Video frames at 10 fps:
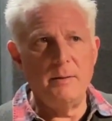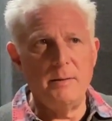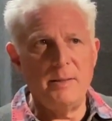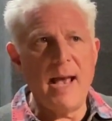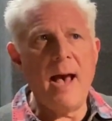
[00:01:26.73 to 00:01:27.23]

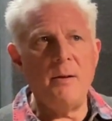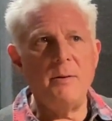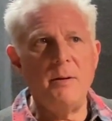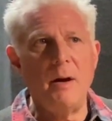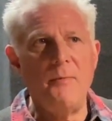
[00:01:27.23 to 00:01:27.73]

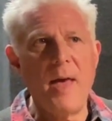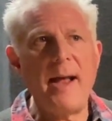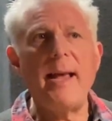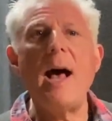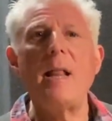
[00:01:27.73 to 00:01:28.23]
sound of
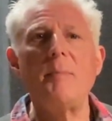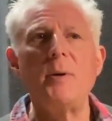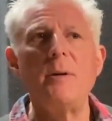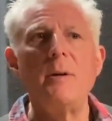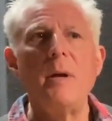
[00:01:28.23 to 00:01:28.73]
that
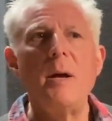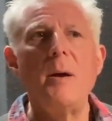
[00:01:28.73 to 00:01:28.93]
caliber,